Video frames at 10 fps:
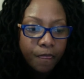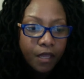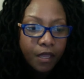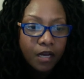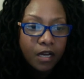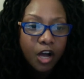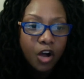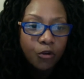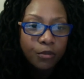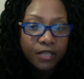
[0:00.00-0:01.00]

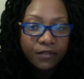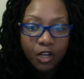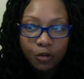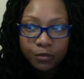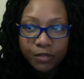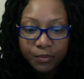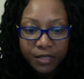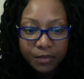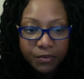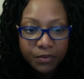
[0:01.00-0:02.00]
hope, giving hope to
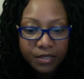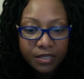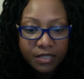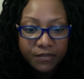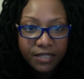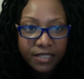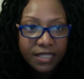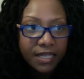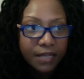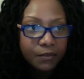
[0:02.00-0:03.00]
people and stuff like
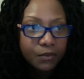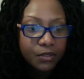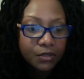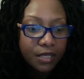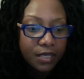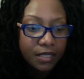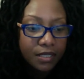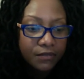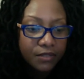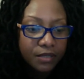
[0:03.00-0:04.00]
that. Well, you can't
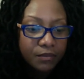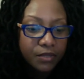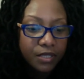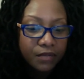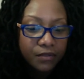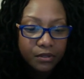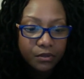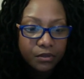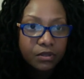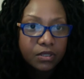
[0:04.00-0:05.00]
give up whenever
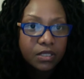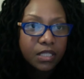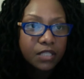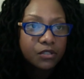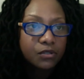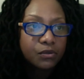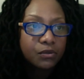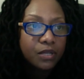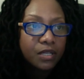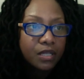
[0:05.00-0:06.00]
you're looking
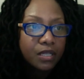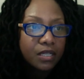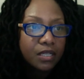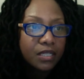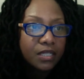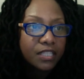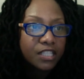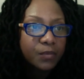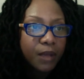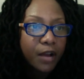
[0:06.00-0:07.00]
to
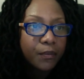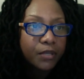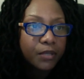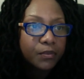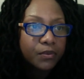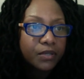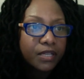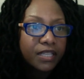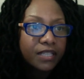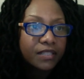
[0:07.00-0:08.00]
inspire people.
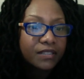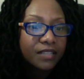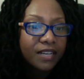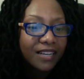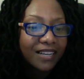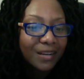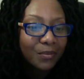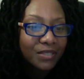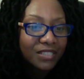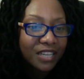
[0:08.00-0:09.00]
And I
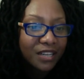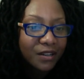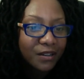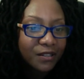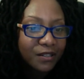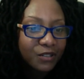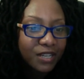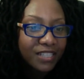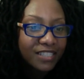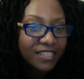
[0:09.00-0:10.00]
appreciate her
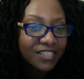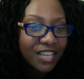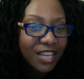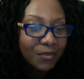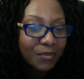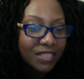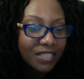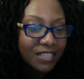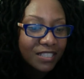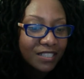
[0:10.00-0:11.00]
trying to chime
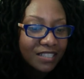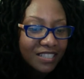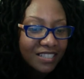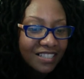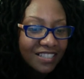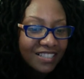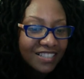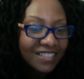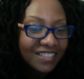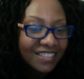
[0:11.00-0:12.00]
in
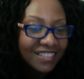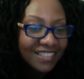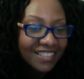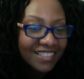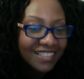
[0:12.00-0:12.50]
and